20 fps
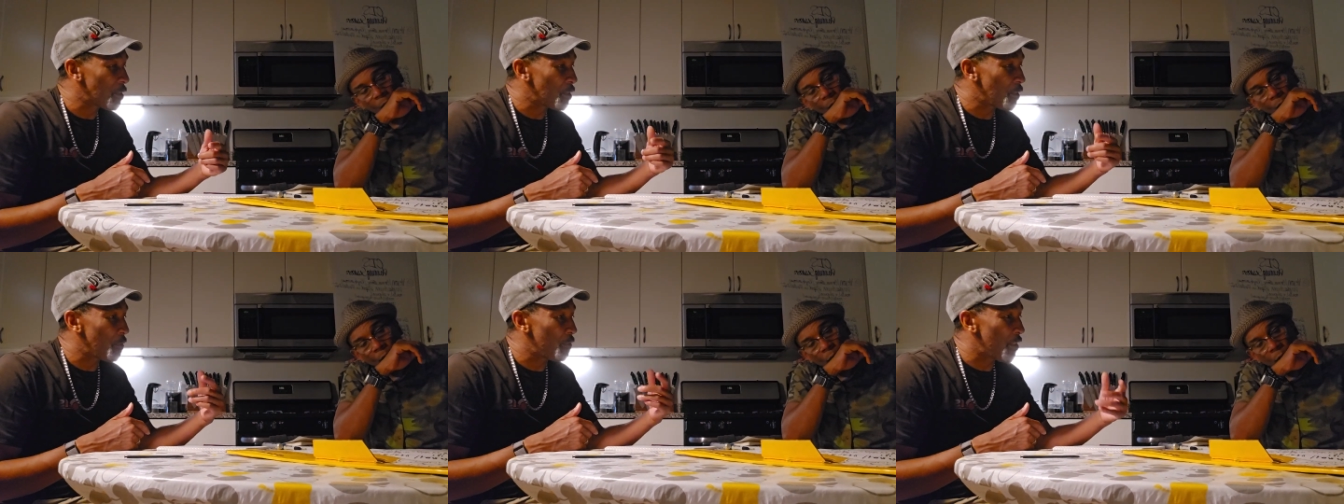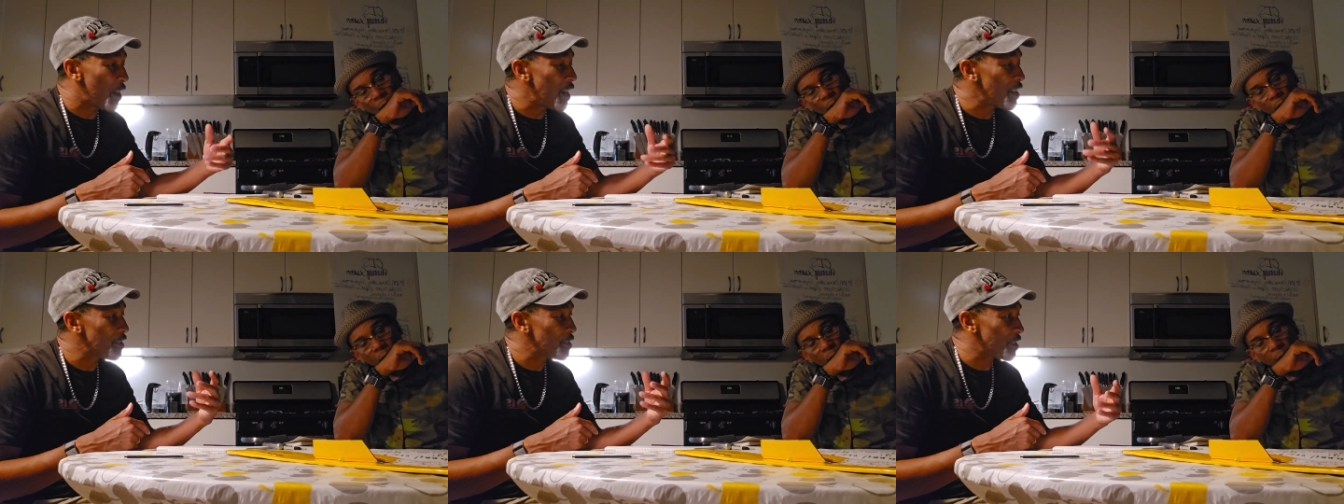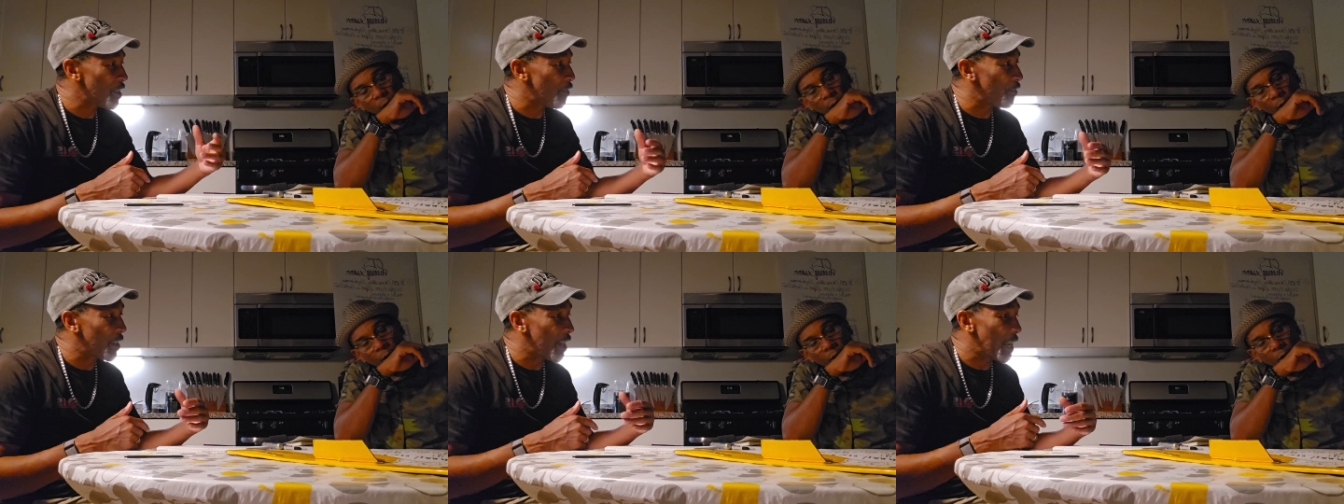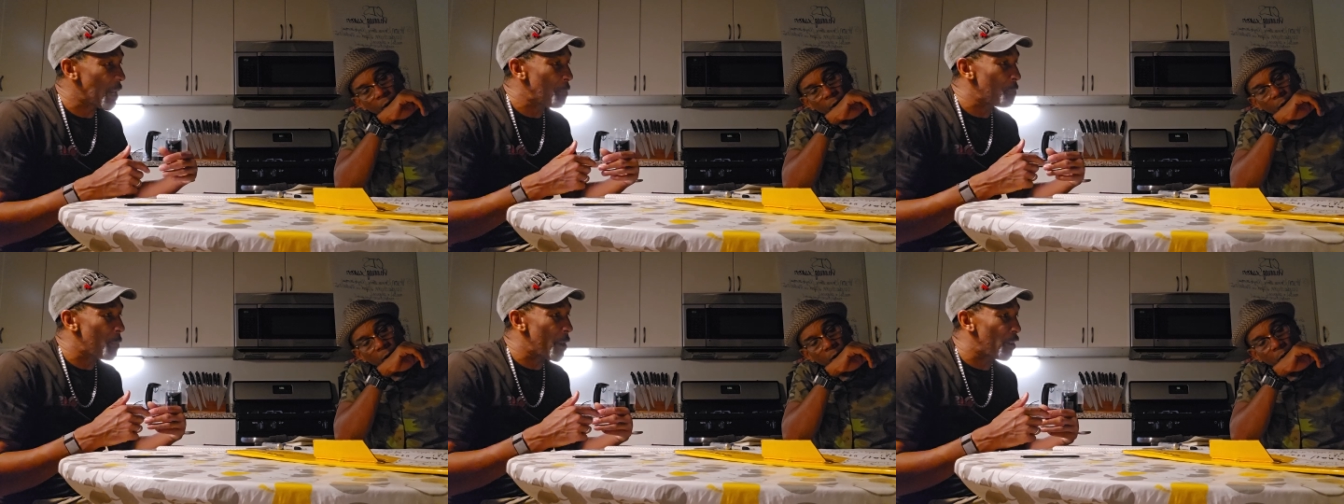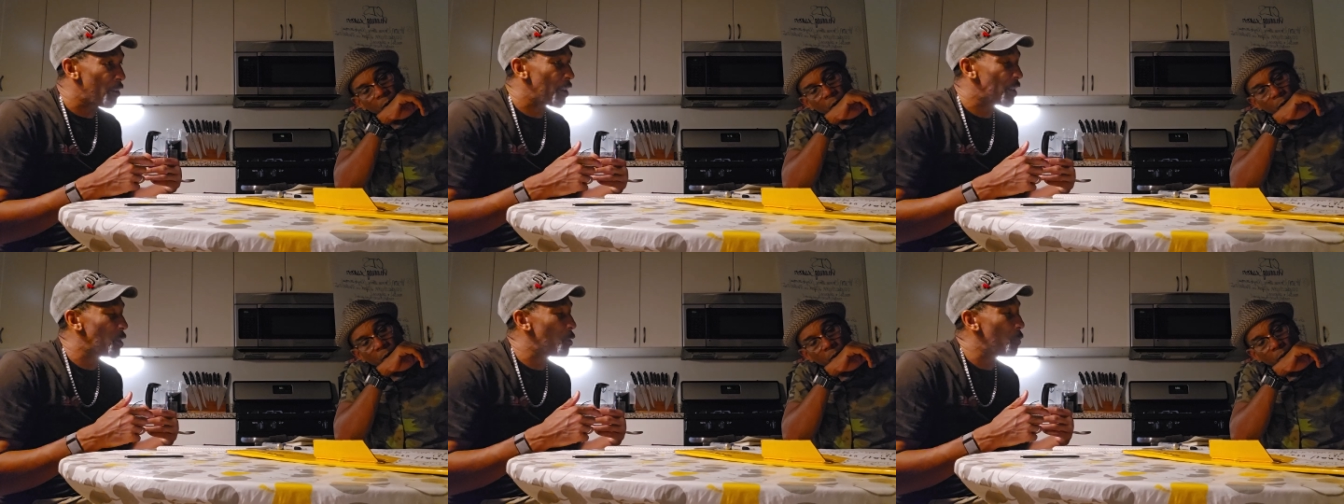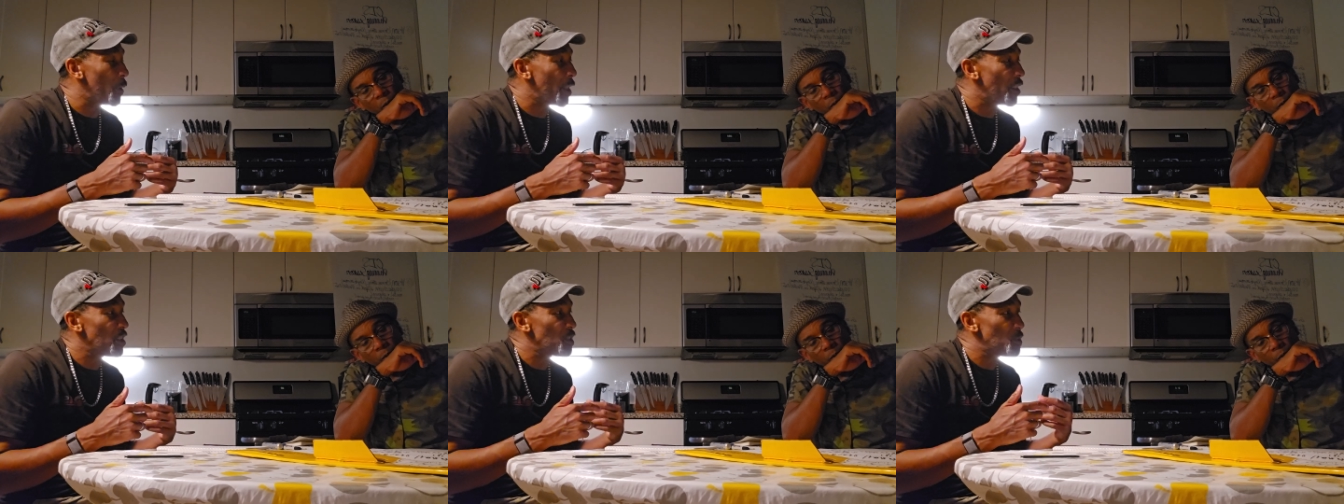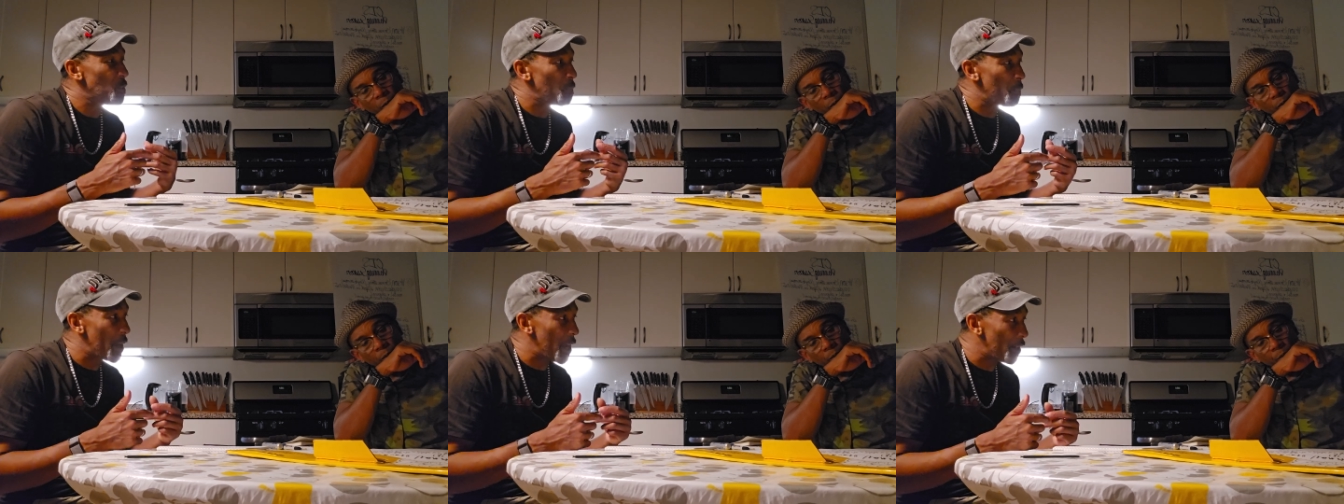so you find yourself getting better at the way that
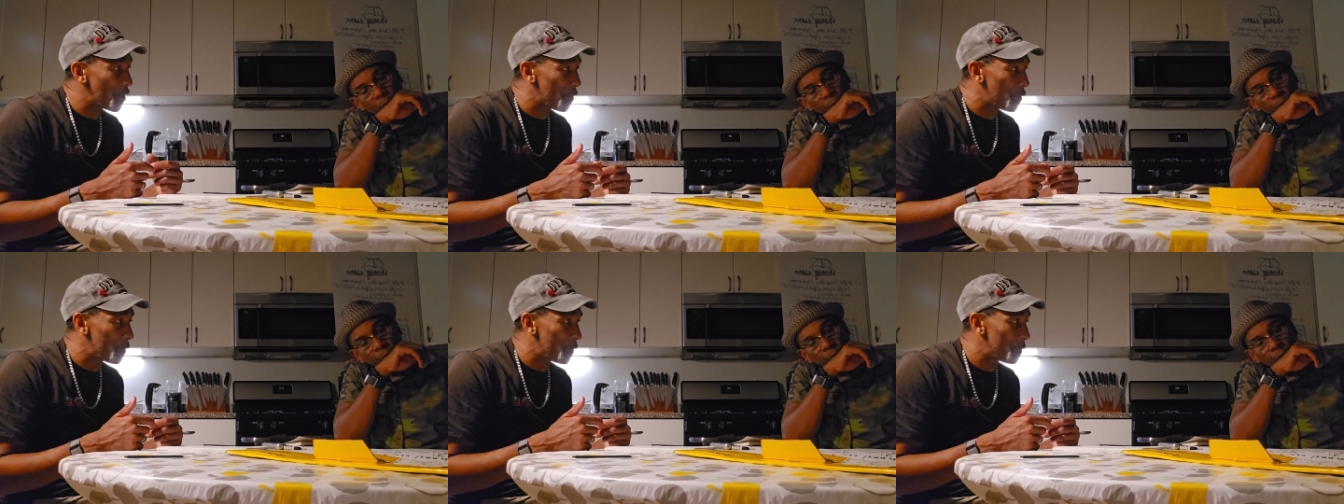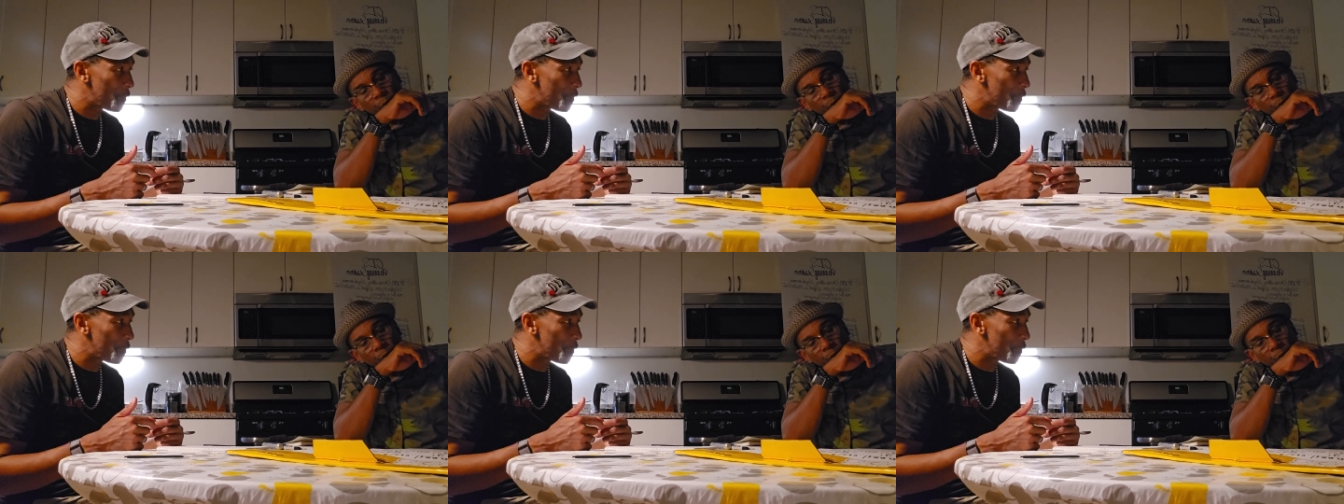you pedal.